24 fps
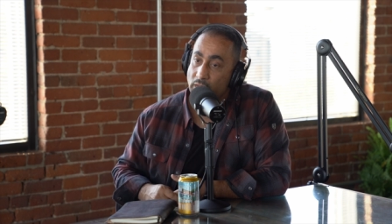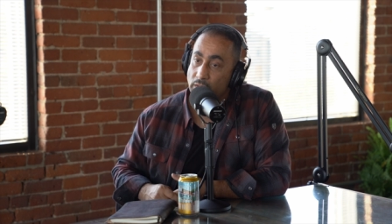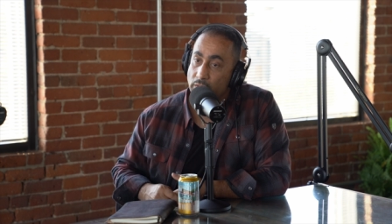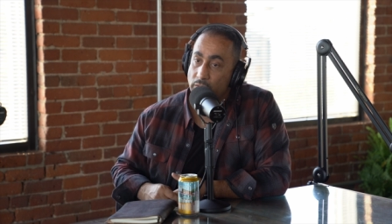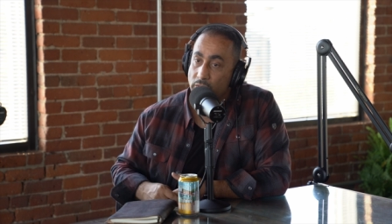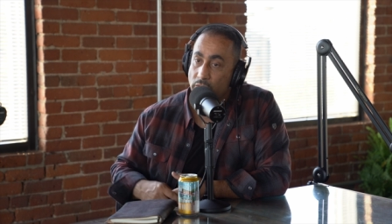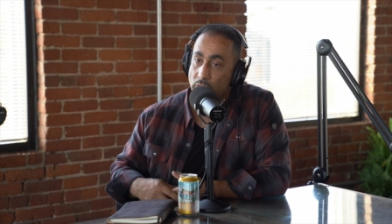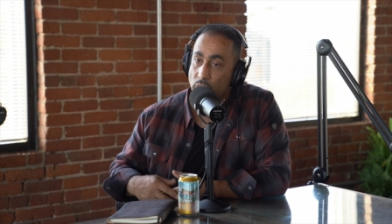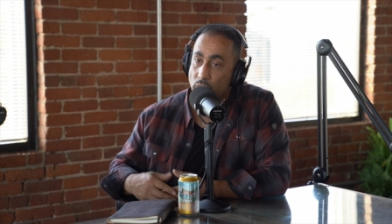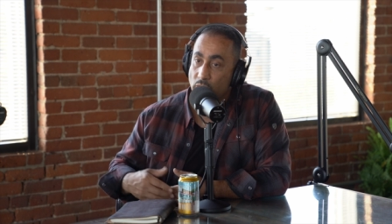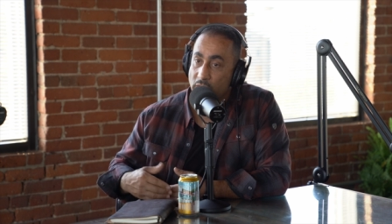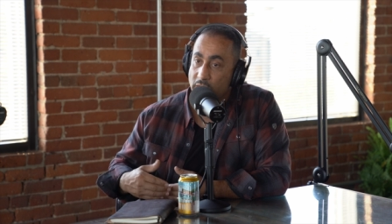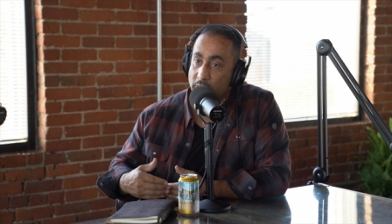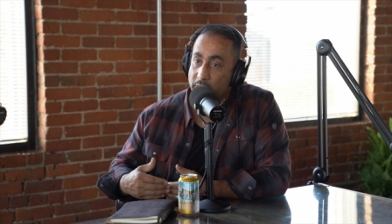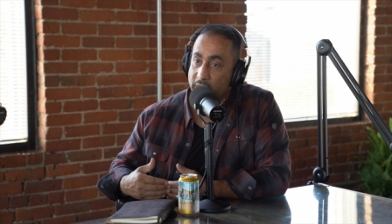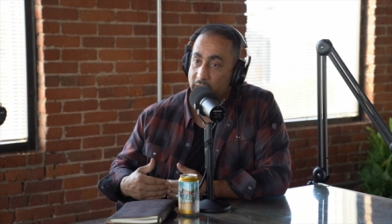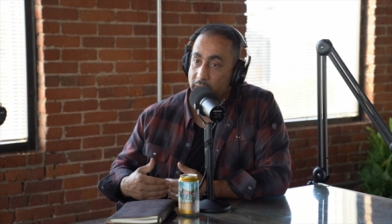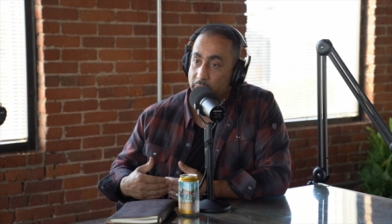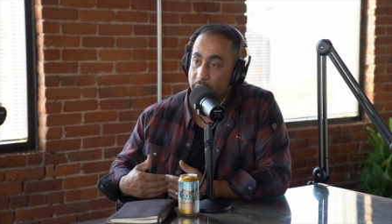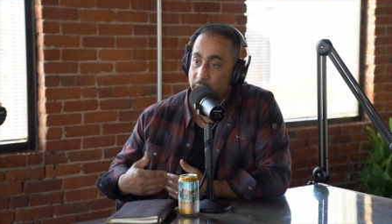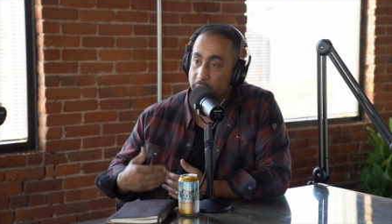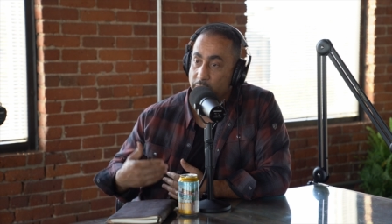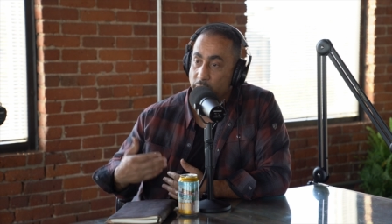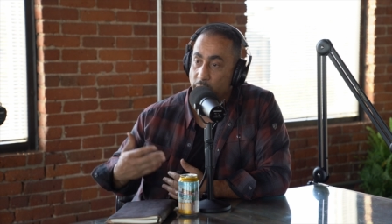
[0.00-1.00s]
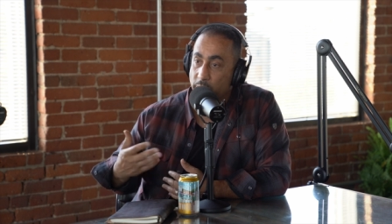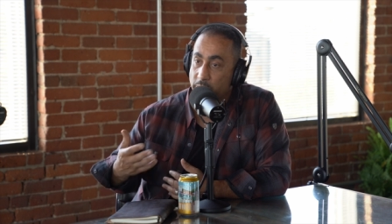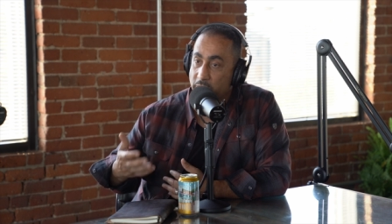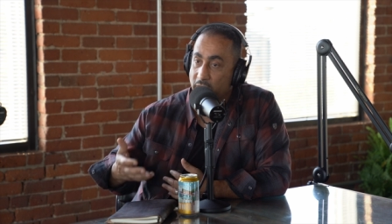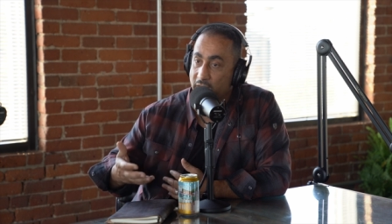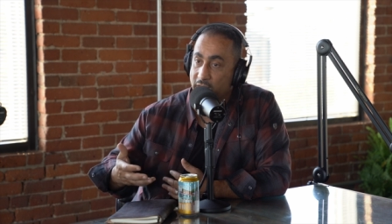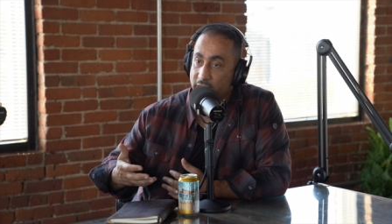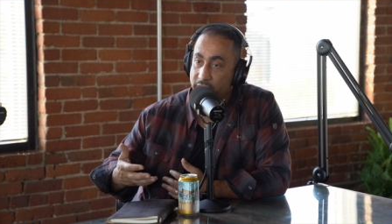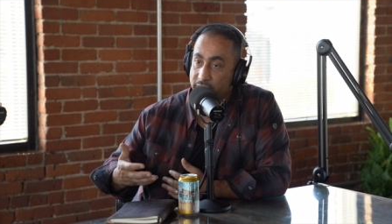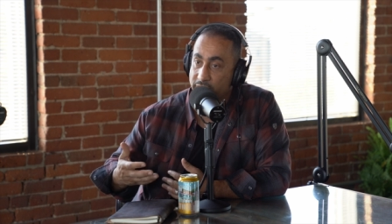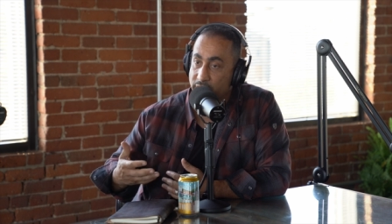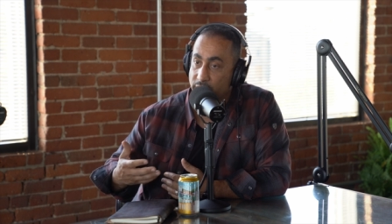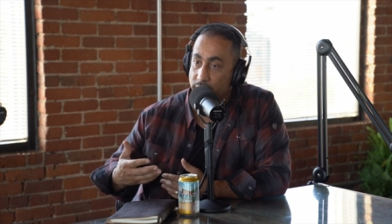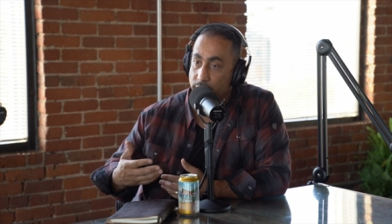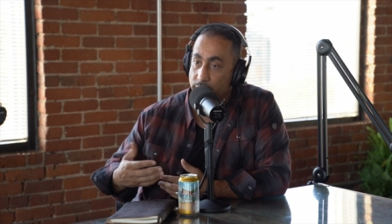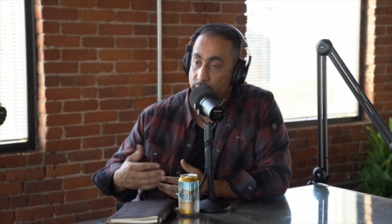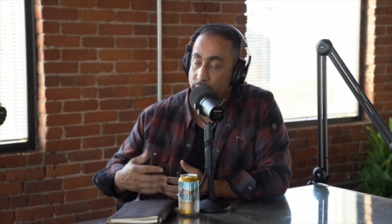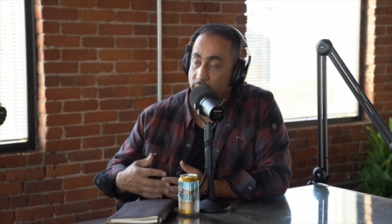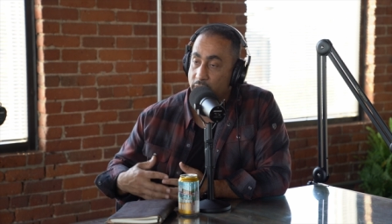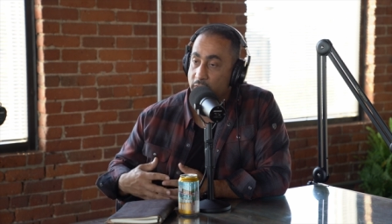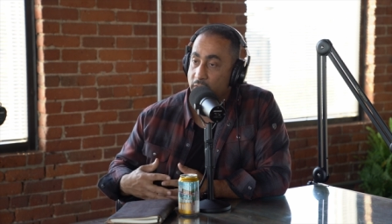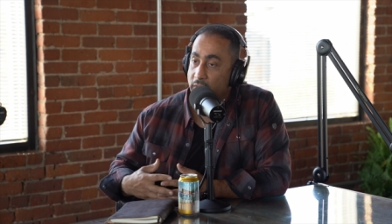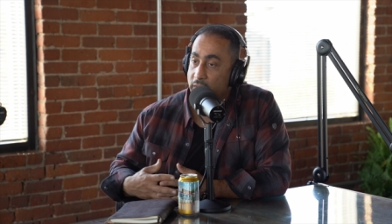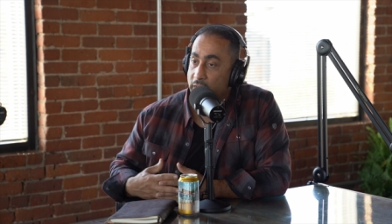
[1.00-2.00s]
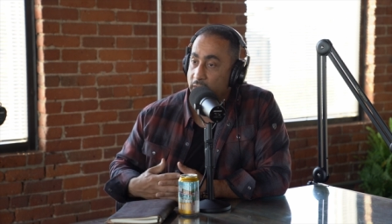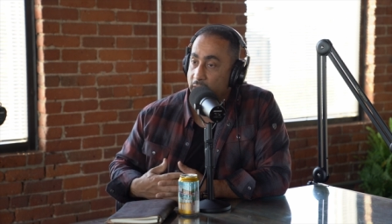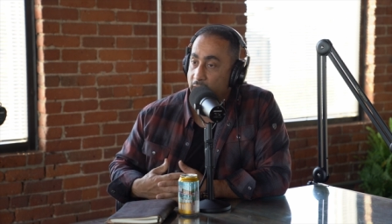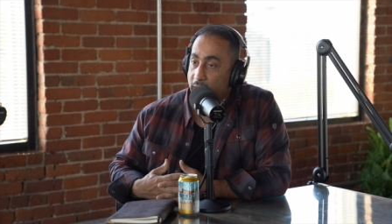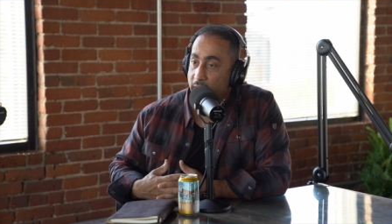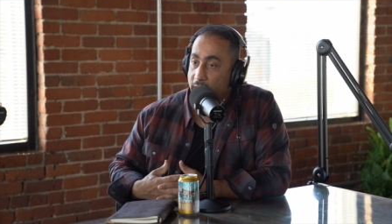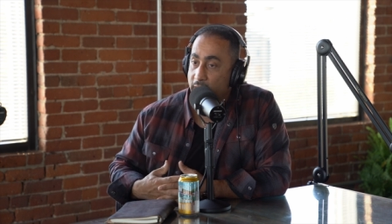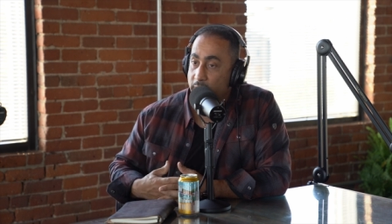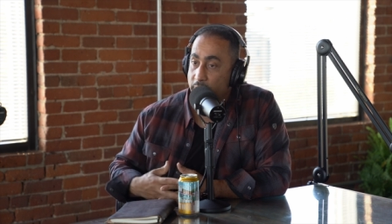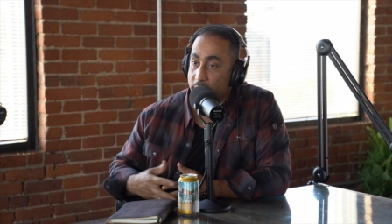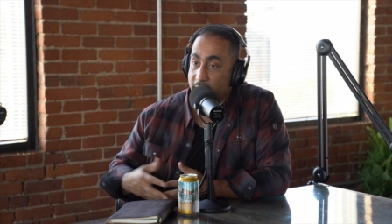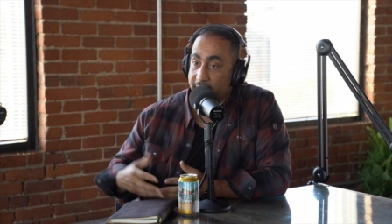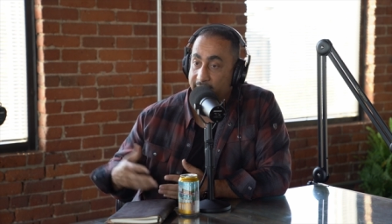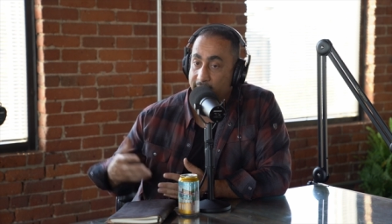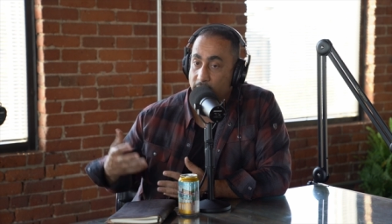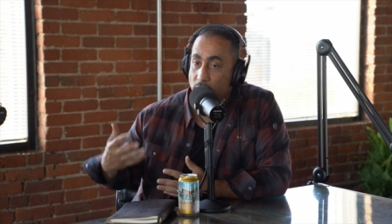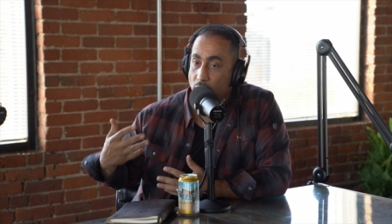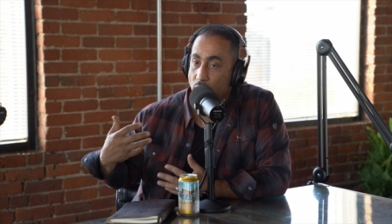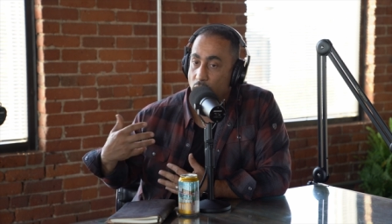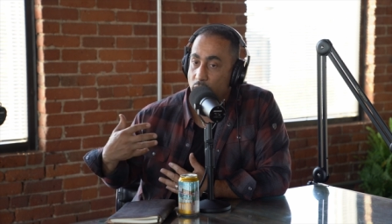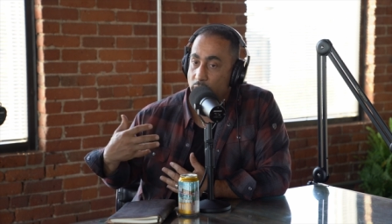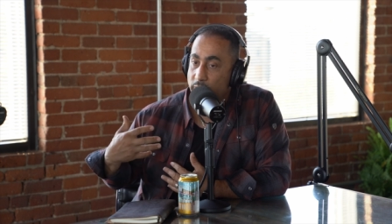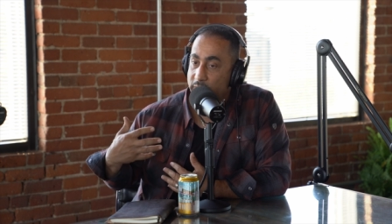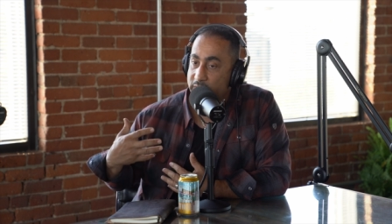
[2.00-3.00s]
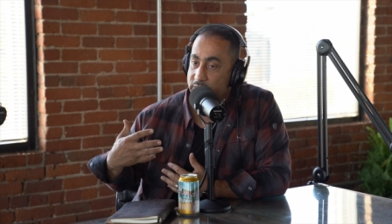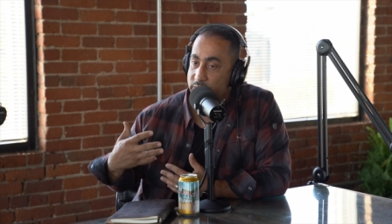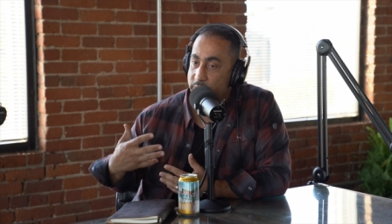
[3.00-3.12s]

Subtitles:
You want to make people proud of you back home,